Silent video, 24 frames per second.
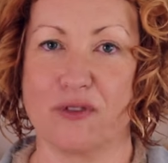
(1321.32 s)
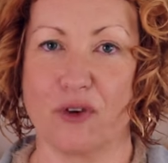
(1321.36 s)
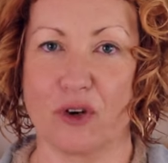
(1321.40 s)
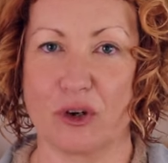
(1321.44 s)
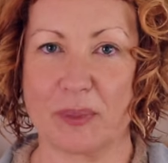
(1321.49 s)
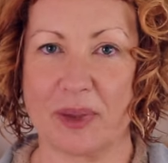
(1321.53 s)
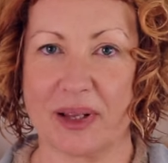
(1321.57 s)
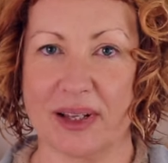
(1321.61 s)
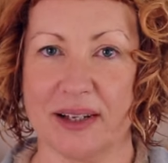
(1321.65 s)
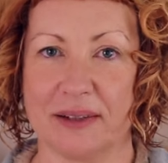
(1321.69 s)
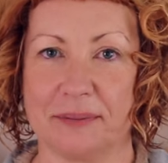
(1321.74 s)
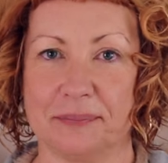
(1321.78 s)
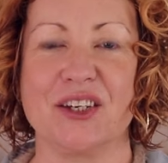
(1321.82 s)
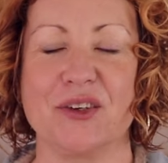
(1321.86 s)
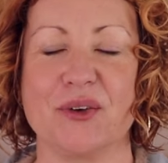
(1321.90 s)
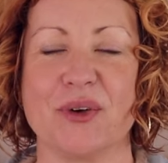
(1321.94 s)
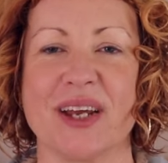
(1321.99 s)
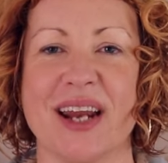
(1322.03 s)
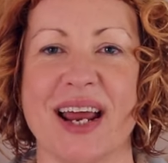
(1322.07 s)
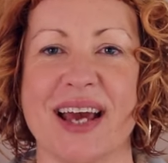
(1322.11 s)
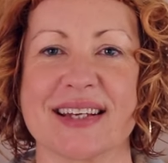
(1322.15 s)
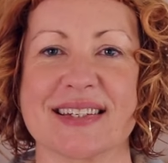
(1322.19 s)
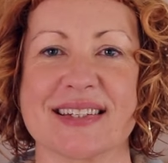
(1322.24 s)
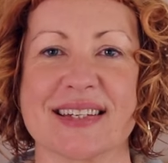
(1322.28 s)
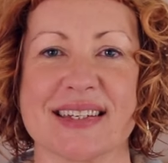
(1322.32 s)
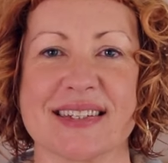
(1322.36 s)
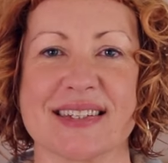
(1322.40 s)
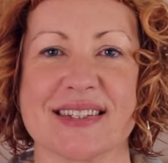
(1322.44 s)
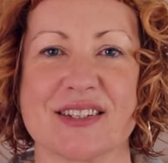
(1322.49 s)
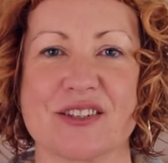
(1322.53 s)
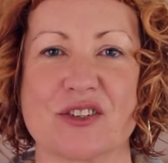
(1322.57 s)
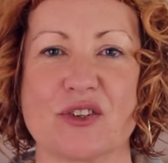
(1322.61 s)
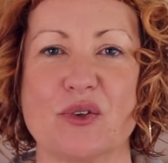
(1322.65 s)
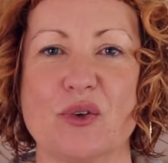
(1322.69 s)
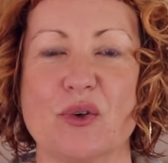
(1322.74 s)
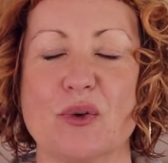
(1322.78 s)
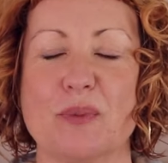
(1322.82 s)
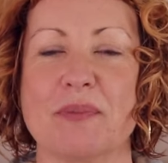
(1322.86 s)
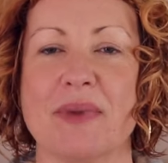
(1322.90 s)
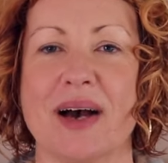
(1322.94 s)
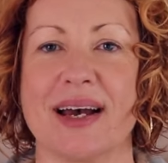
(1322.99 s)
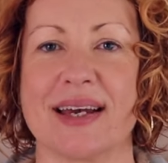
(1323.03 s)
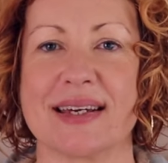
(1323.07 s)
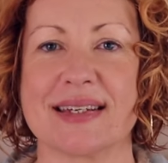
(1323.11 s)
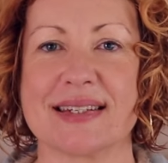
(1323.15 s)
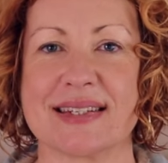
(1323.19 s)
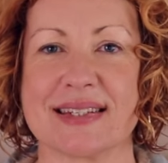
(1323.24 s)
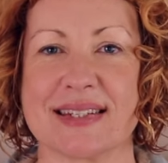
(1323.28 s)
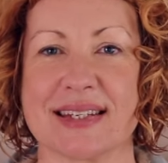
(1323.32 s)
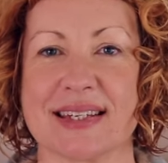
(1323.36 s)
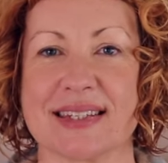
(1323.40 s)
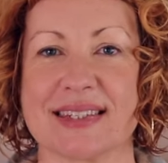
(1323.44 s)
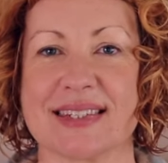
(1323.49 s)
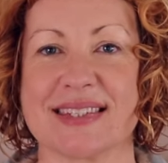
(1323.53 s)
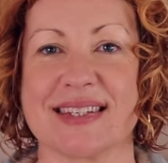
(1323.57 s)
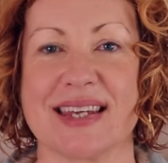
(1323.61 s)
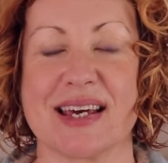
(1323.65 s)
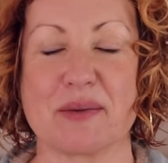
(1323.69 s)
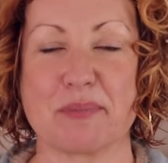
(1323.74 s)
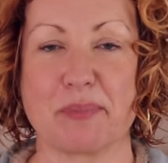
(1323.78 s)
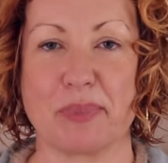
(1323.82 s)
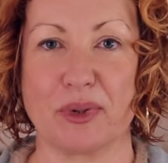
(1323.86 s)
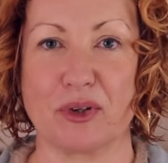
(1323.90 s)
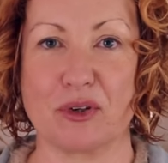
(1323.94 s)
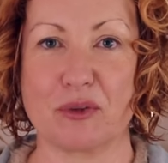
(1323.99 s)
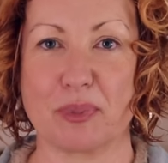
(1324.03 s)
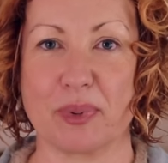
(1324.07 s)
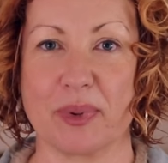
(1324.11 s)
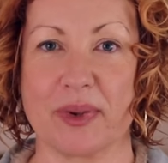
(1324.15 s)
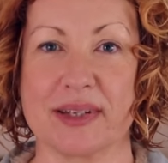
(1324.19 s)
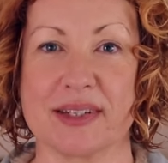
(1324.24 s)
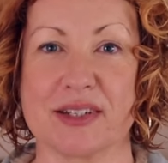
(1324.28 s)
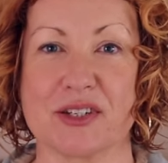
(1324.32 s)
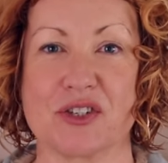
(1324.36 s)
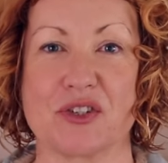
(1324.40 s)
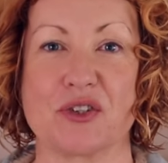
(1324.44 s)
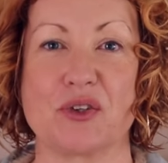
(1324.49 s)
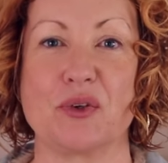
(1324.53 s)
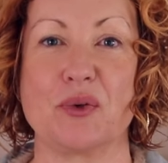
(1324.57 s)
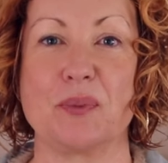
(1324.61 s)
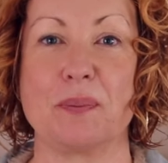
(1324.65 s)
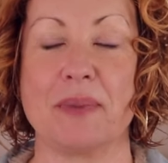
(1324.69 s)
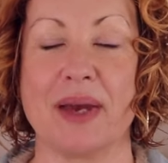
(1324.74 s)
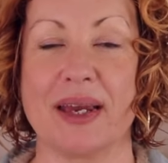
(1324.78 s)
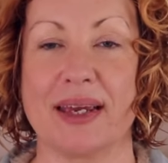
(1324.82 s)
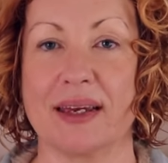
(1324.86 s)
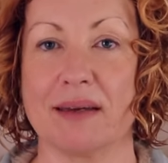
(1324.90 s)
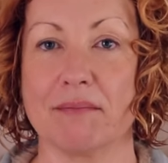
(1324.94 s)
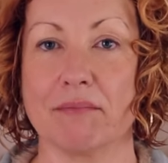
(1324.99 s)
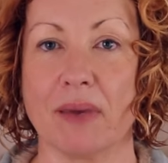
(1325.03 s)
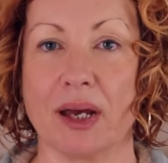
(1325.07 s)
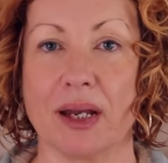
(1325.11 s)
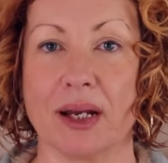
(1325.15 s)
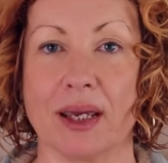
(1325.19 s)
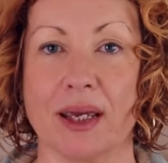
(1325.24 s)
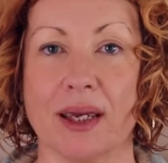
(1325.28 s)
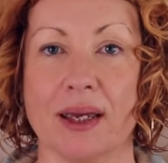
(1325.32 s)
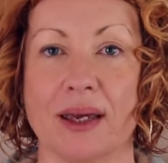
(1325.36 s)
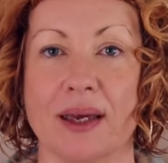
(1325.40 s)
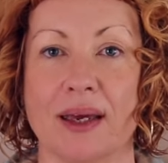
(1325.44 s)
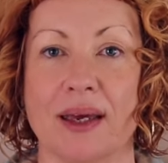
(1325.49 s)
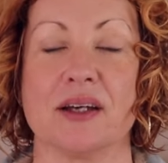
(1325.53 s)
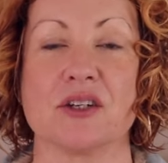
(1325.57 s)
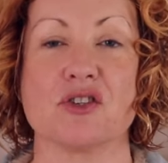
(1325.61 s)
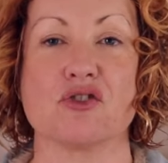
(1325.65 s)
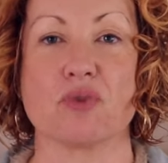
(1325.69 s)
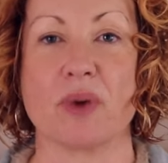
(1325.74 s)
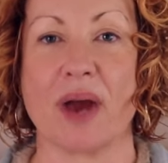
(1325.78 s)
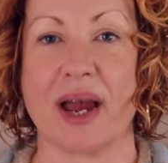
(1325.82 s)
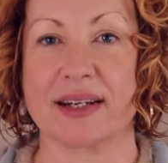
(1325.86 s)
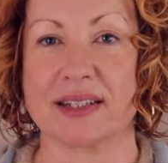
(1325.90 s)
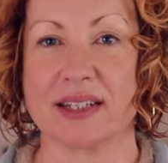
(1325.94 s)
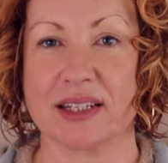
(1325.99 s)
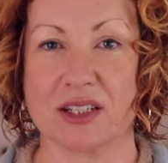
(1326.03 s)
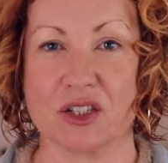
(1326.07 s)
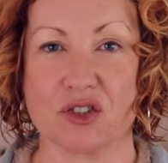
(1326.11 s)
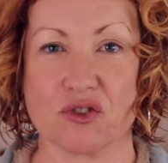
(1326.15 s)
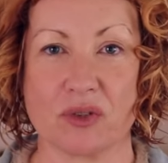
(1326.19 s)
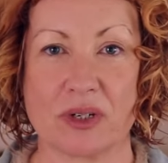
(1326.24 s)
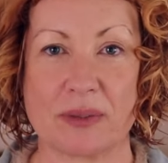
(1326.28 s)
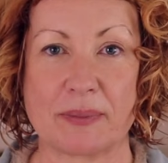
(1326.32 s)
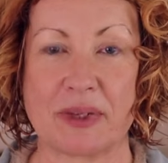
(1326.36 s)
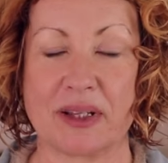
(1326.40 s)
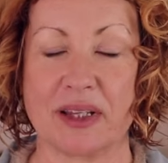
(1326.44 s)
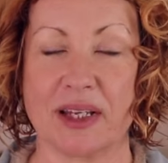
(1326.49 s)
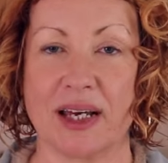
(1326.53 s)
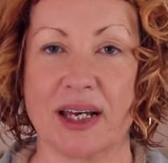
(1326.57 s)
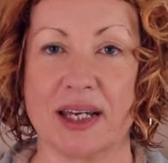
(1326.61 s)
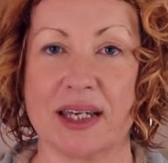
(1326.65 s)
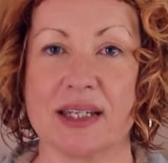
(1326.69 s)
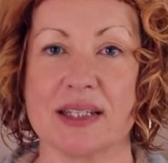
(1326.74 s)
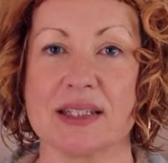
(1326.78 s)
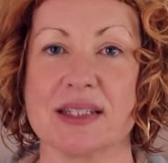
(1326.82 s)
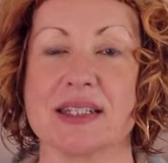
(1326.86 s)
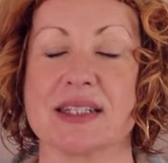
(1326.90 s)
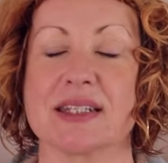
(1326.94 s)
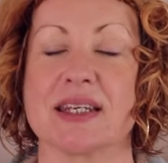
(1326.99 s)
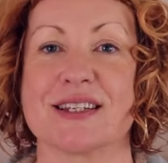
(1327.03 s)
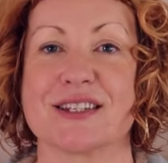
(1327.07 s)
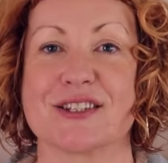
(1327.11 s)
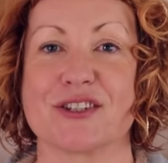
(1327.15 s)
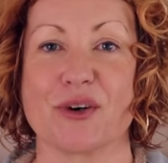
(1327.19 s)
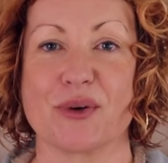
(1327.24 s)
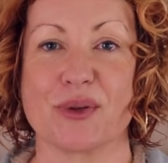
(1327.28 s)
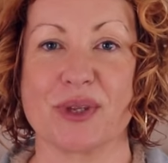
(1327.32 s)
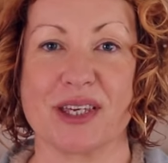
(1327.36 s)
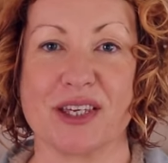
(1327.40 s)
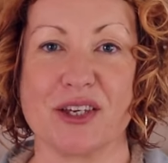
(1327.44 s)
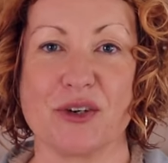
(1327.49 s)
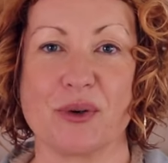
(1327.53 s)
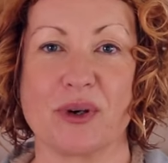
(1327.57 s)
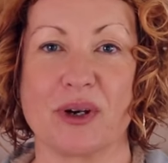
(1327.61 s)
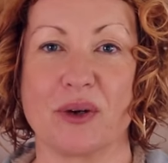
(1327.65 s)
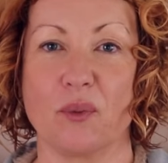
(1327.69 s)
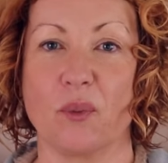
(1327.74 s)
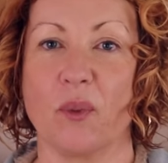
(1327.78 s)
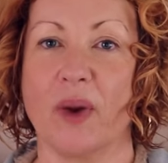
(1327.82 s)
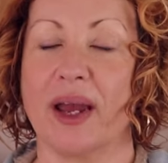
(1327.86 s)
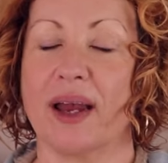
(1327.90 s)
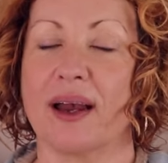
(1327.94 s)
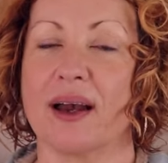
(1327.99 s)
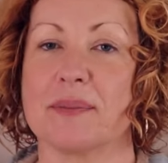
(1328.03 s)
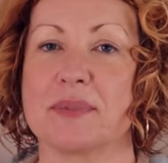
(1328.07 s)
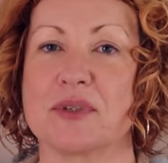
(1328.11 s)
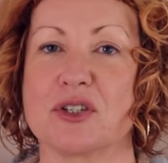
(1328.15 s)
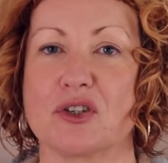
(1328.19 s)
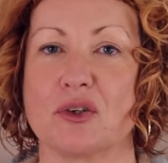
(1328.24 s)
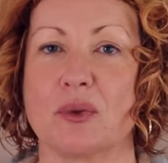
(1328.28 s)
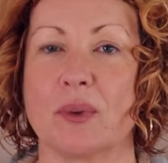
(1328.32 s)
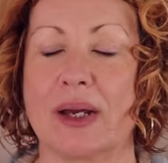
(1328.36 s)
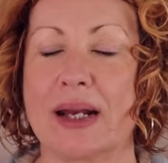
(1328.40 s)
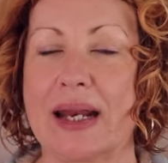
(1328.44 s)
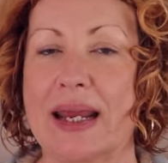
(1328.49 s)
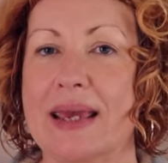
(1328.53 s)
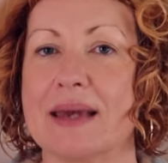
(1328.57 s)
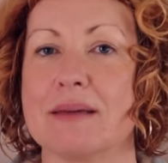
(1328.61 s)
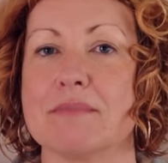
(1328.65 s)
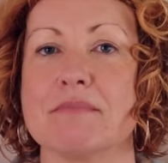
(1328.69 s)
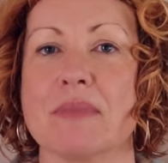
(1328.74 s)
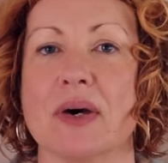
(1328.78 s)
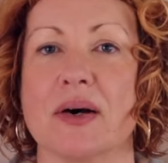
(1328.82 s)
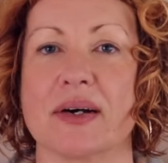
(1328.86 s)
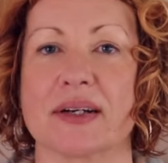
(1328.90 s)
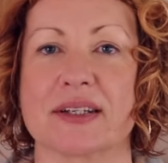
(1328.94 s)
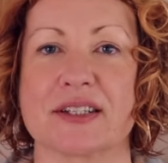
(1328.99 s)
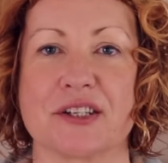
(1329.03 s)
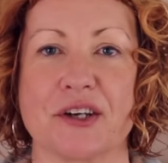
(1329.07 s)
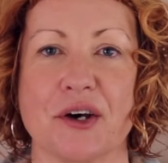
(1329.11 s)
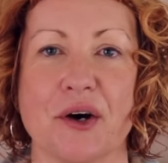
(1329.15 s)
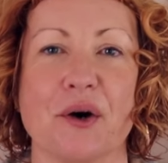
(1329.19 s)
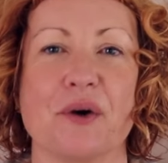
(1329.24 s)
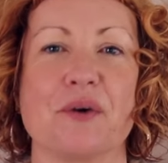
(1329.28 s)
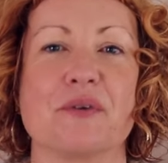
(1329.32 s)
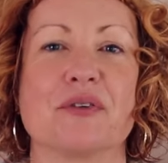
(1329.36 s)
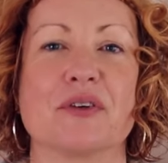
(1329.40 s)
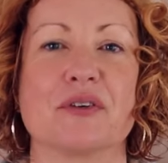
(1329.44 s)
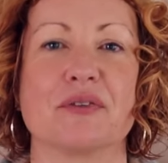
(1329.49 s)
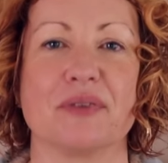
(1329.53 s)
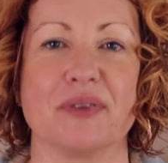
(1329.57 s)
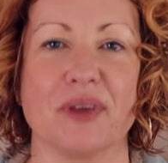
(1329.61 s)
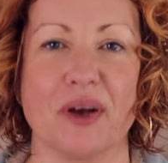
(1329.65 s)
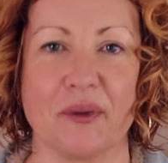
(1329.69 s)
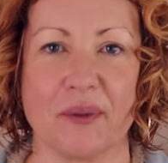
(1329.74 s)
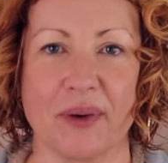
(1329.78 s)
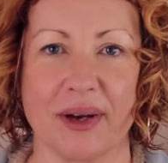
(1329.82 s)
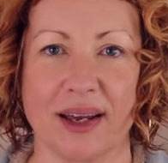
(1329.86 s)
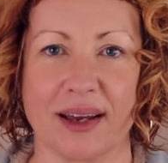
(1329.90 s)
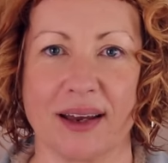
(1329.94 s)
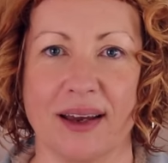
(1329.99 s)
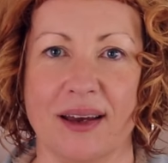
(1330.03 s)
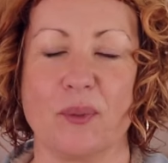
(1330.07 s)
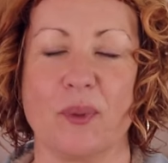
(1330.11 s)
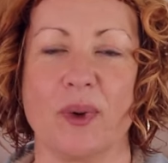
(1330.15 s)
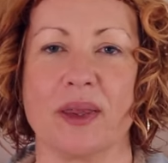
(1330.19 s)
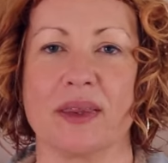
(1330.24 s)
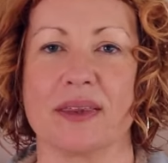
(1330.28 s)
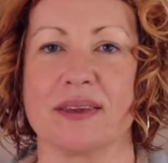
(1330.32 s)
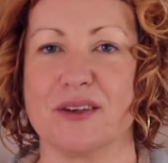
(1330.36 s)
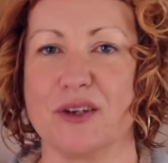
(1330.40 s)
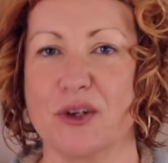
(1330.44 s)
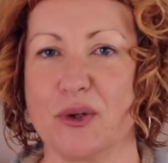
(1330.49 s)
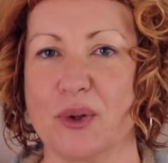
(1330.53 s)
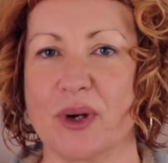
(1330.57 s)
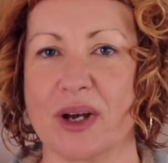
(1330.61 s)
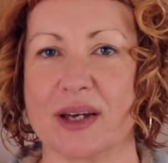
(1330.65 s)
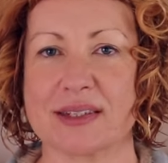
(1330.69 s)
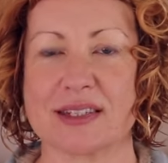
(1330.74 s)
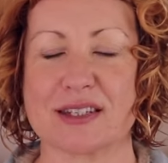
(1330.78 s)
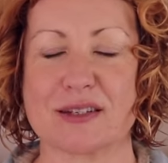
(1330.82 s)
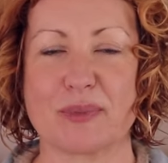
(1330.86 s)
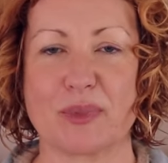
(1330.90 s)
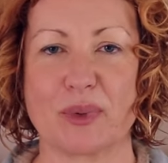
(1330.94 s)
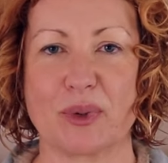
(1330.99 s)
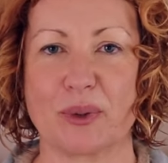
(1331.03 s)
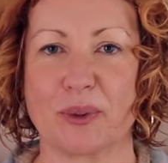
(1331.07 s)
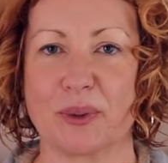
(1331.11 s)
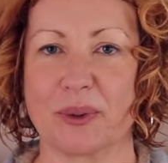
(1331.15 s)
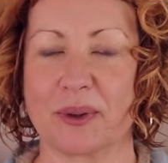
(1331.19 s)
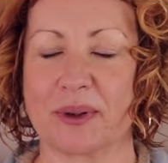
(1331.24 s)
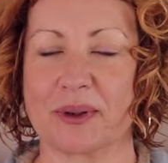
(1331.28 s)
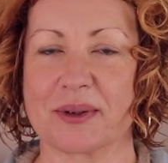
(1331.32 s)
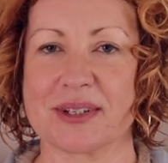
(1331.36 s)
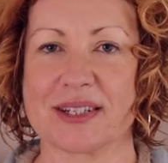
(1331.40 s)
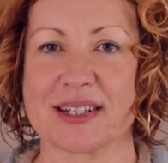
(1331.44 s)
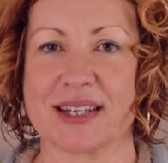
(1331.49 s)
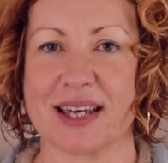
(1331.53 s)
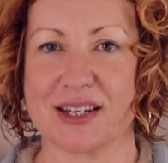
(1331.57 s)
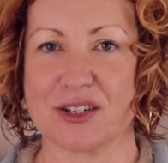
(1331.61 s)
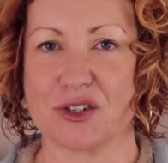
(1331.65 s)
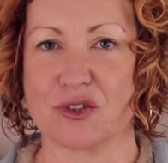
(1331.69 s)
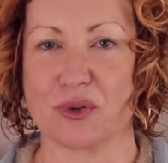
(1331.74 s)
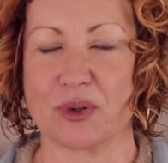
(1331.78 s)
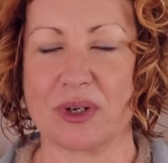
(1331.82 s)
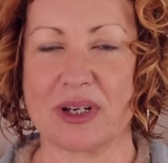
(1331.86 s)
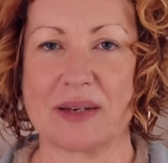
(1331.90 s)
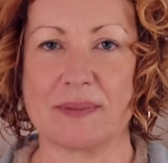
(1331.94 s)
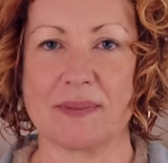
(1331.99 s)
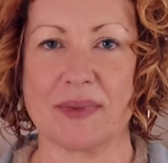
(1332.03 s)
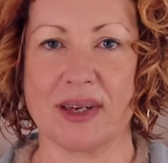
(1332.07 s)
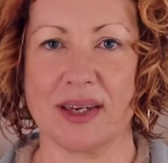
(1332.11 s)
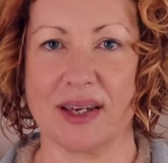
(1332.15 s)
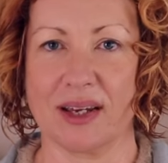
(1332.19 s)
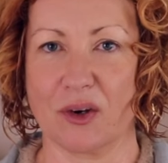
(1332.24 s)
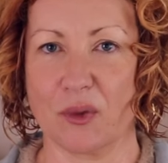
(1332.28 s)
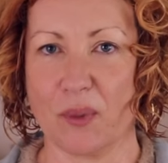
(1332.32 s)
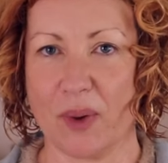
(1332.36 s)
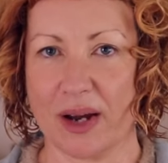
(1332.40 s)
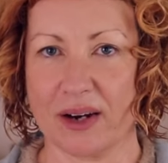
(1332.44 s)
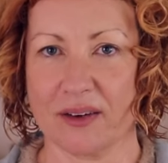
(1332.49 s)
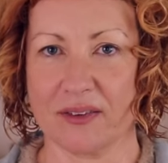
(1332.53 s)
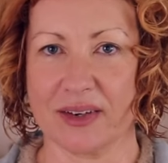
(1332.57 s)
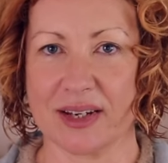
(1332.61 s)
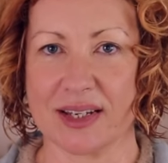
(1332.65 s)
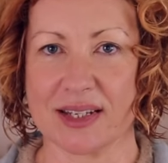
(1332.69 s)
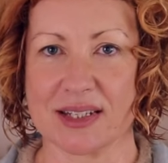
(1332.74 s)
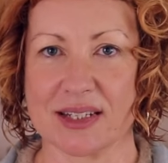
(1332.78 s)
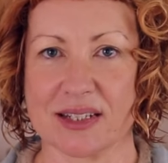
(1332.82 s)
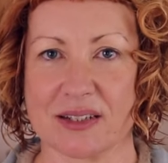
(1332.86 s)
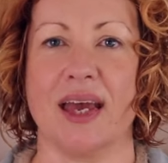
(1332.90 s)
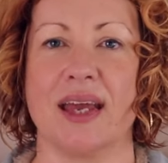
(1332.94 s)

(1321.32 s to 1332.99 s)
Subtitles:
Formula. You get access to my 6-step blueprint to making money, attracting dream clients, so that you can wake up to an inbox overflowing with new customer orders and dream inquiries.